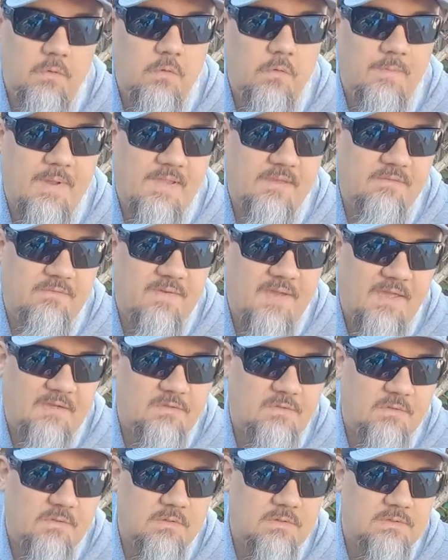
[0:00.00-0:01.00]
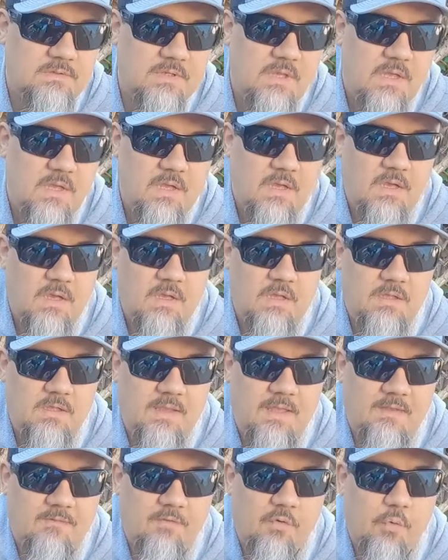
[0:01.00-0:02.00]
lure manufacturers. Uh,
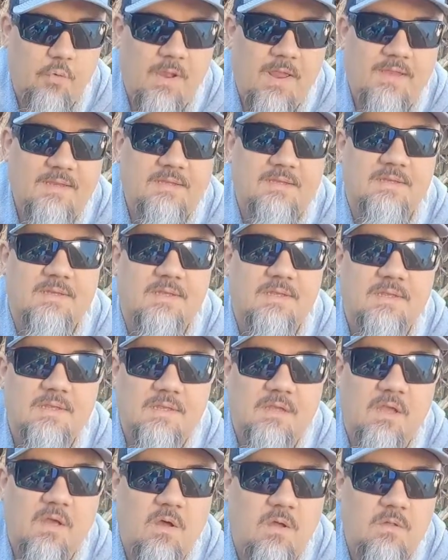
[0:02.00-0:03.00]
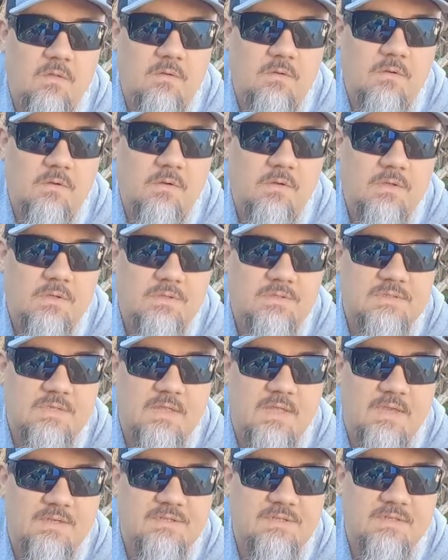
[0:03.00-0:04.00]
they have great color
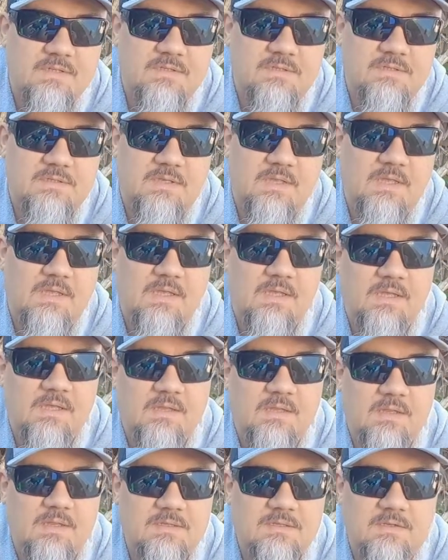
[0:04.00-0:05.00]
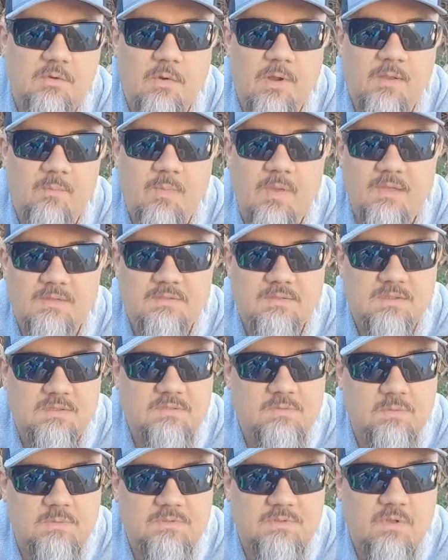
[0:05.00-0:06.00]
selections in these crankbaits.
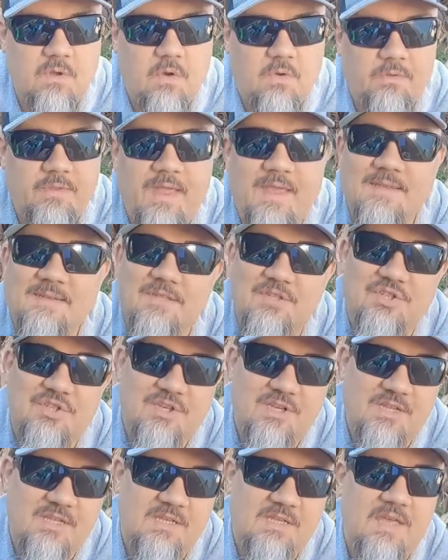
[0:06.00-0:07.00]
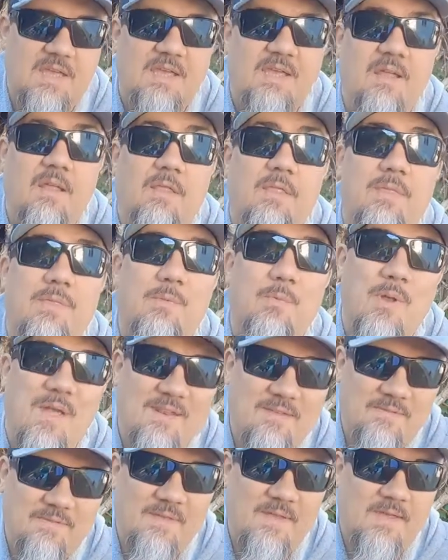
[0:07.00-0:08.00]
This one's called S G
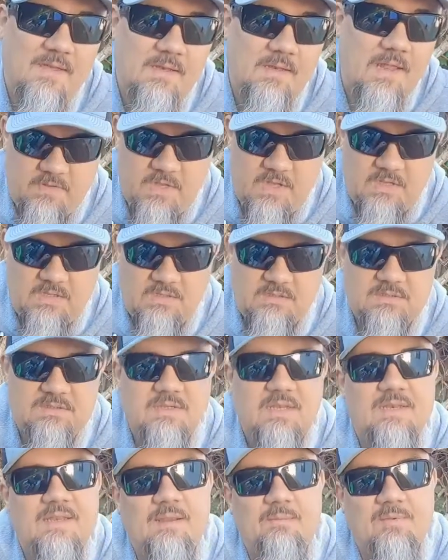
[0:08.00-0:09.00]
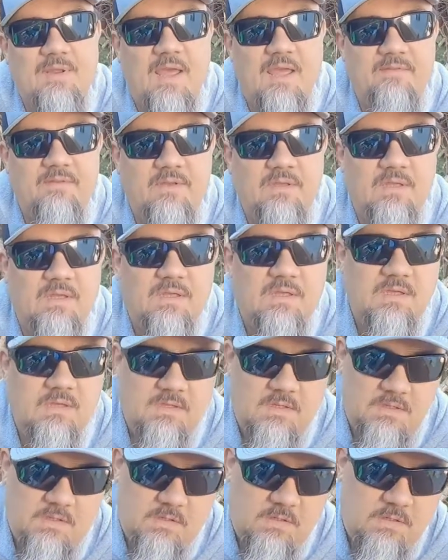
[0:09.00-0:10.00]
Threadfin. This is a deep diving
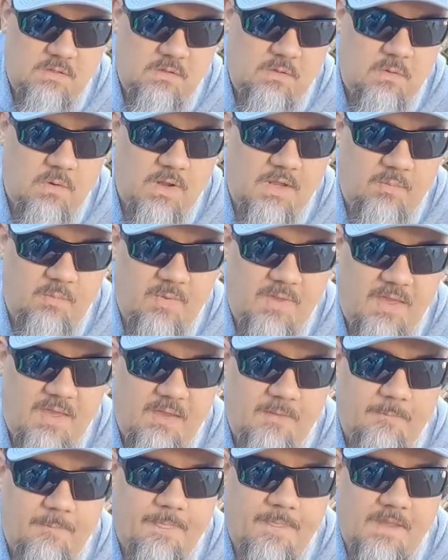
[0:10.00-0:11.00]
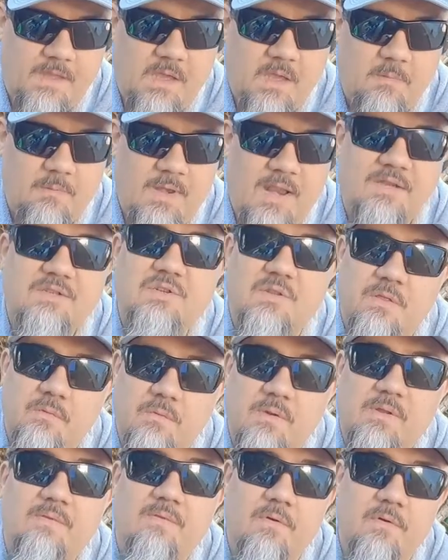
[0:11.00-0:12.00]
crankbait. They come in actually
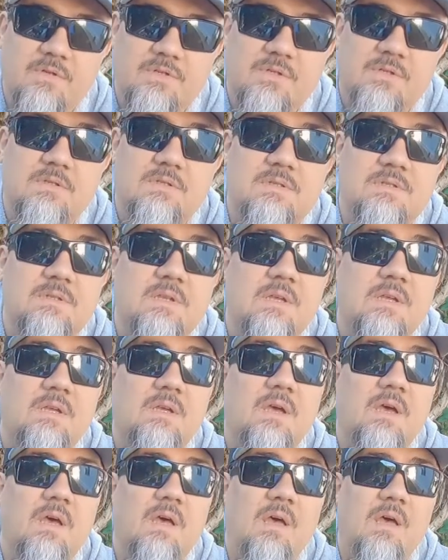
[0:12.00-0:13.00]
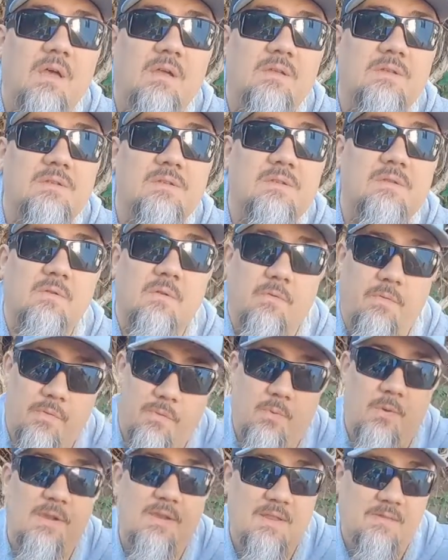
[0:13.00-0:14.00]
three versions, uh, so
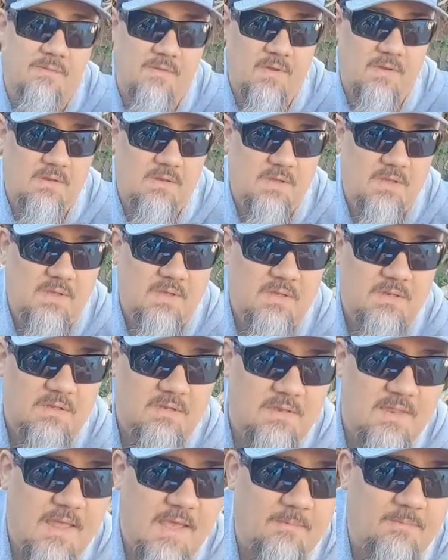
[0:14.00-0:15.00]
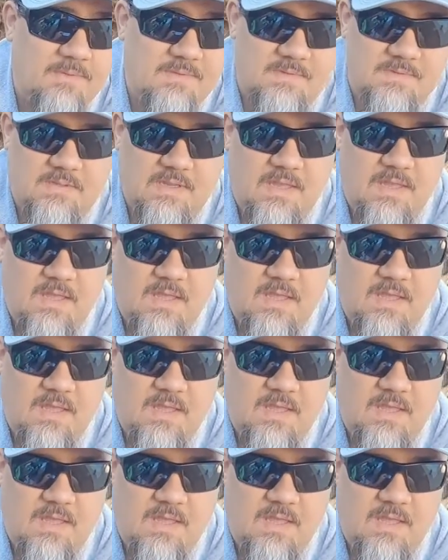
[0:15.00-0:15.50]
three different depths,